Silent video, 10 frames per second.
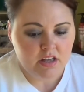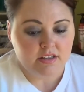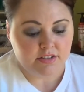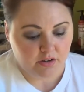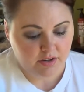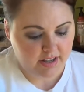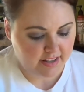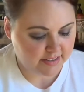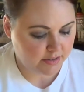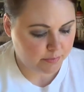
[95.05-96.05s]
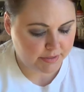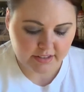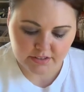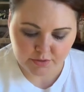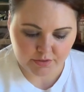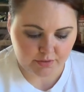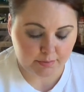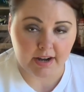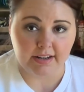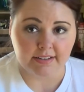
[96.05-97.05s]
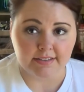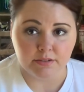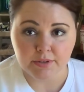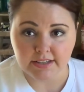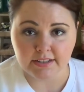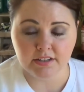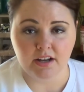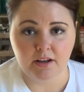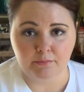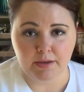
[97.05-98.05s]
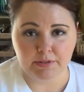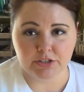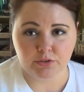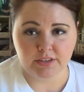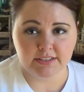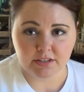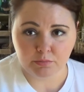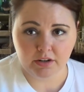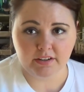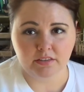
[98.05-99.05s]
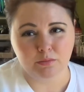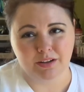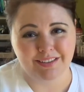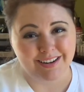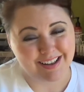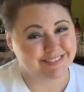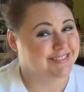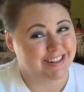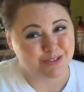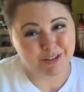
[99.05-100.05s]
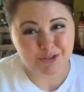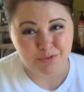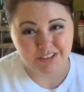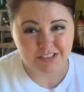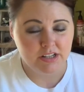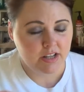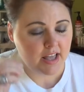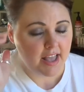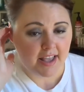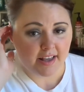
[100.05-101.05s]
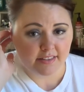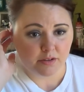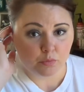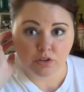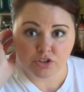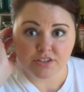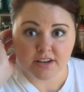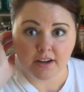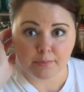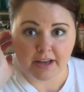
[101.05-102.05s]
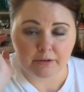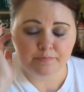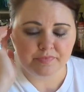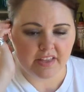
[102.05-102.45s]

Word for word: so I thought I would pick two or three products a week, um, maybe two that did work and then one that not, not so much worked, and then we'll just talk about them.